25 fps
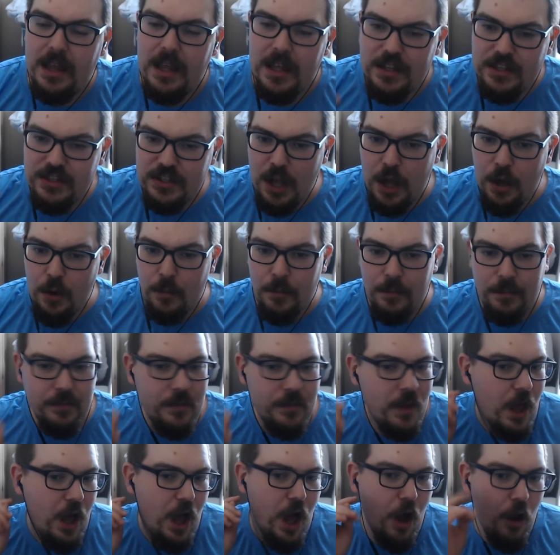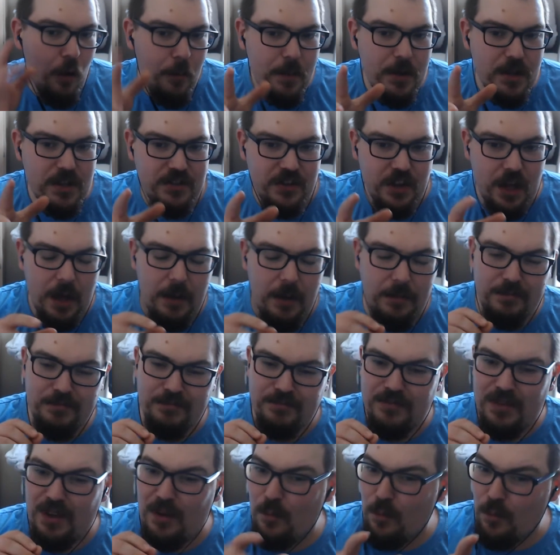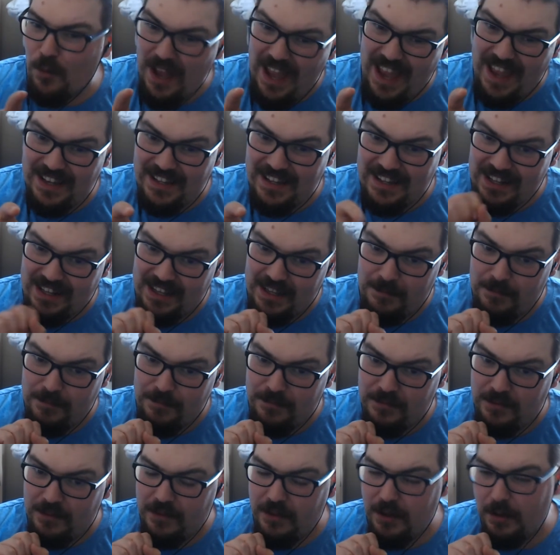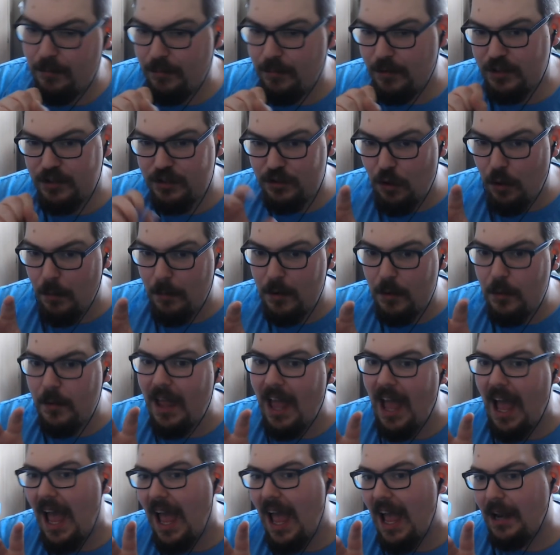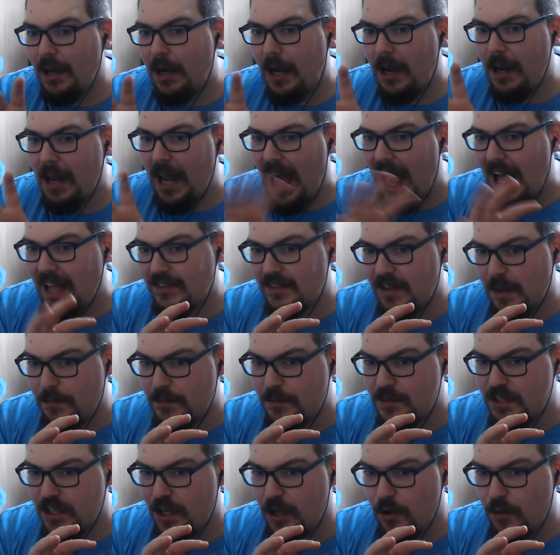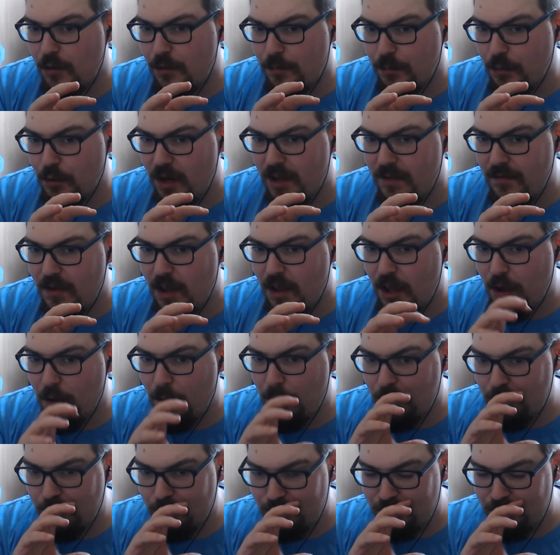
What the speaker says: So, opens up weirdly. Because normally we had last episode preview,